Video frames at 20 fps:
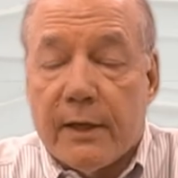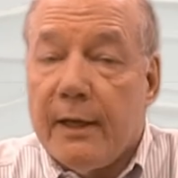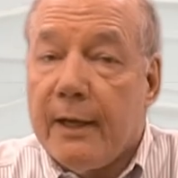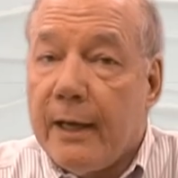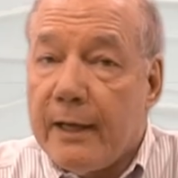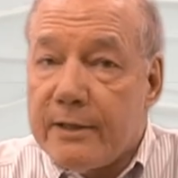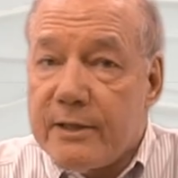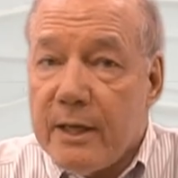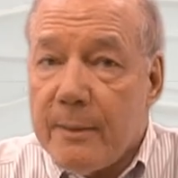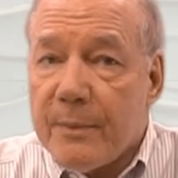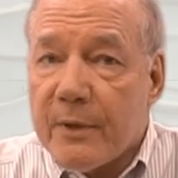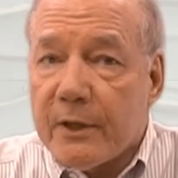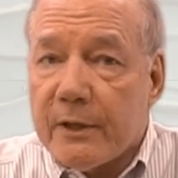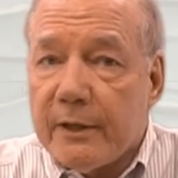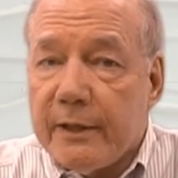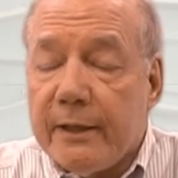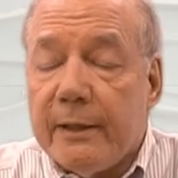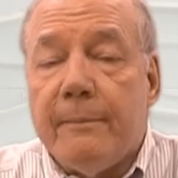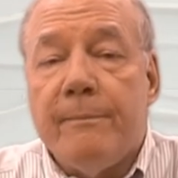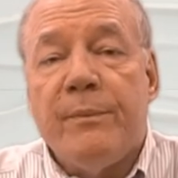And
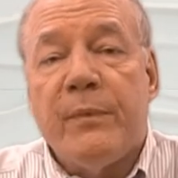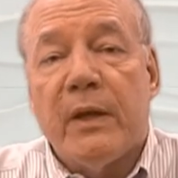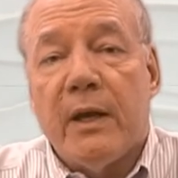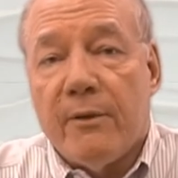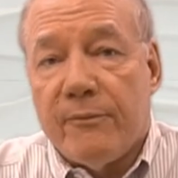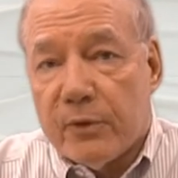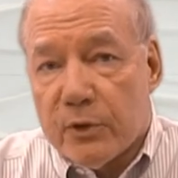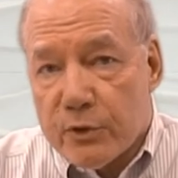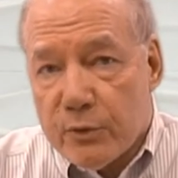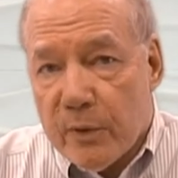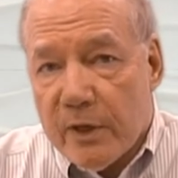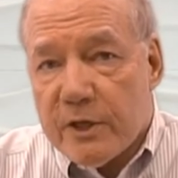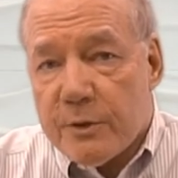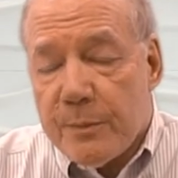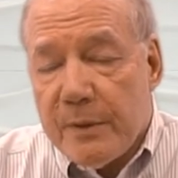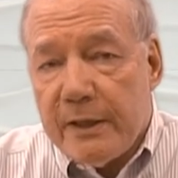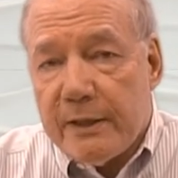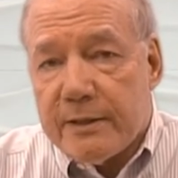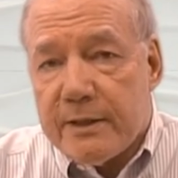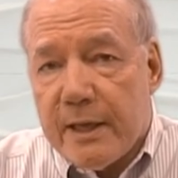typically, if you're
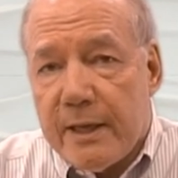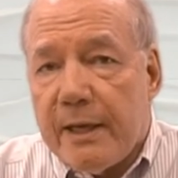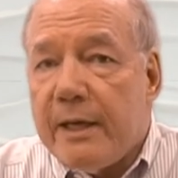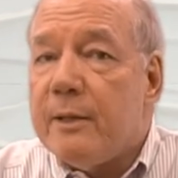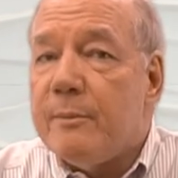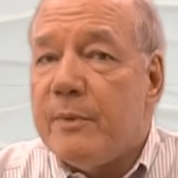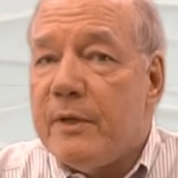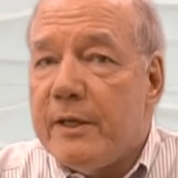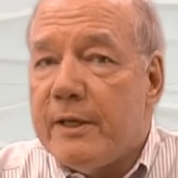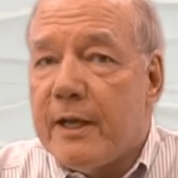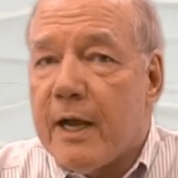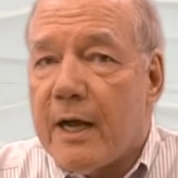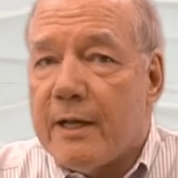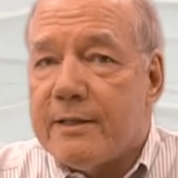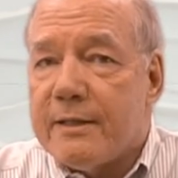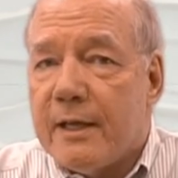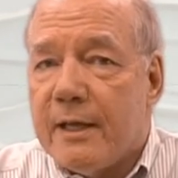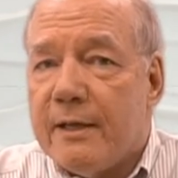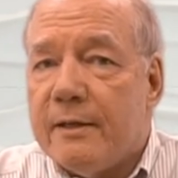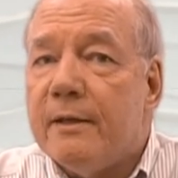transmitting 1080p
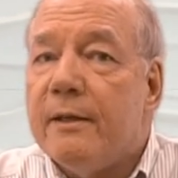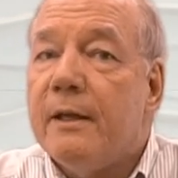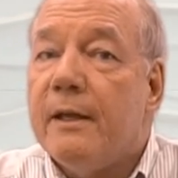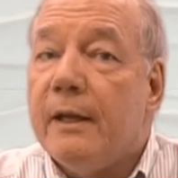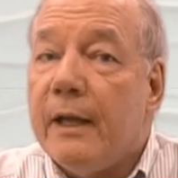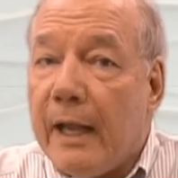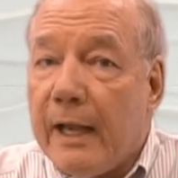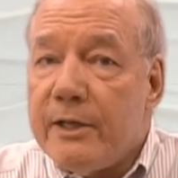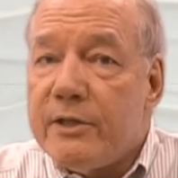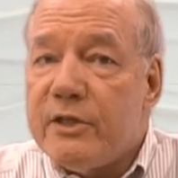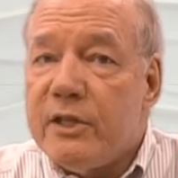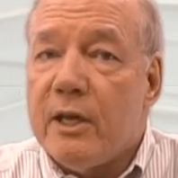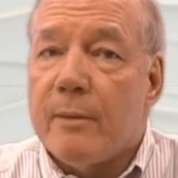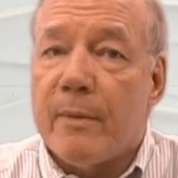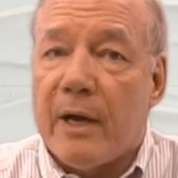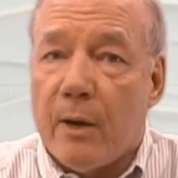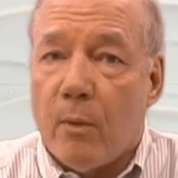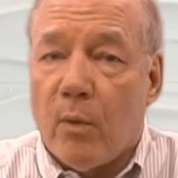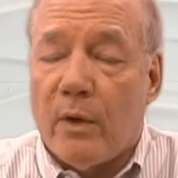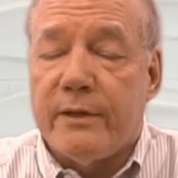content,
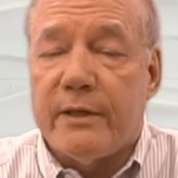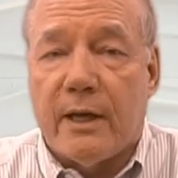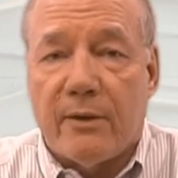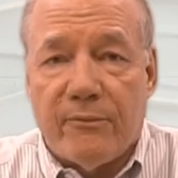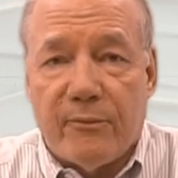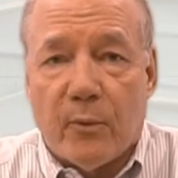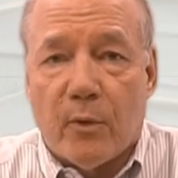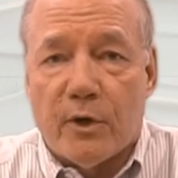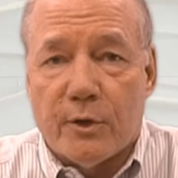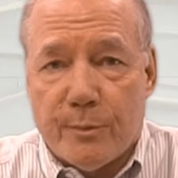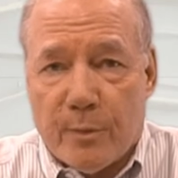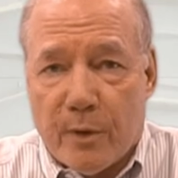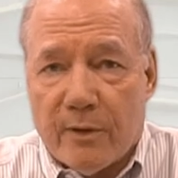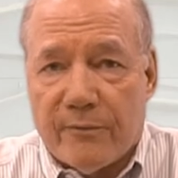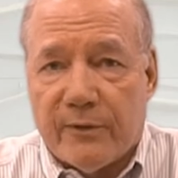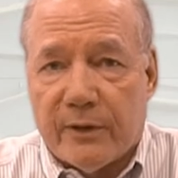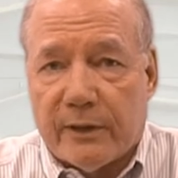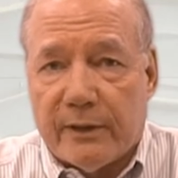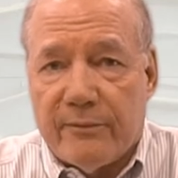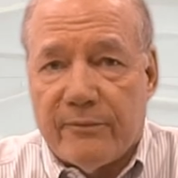HDMI 1.4 is
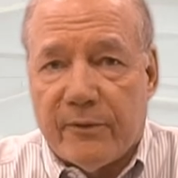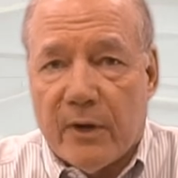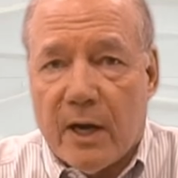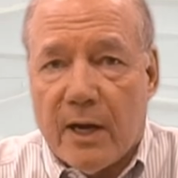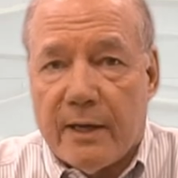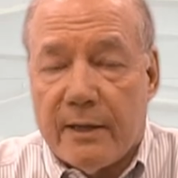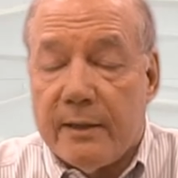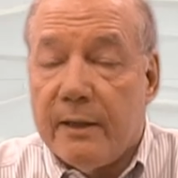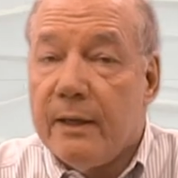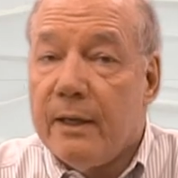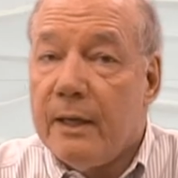perfectly fine.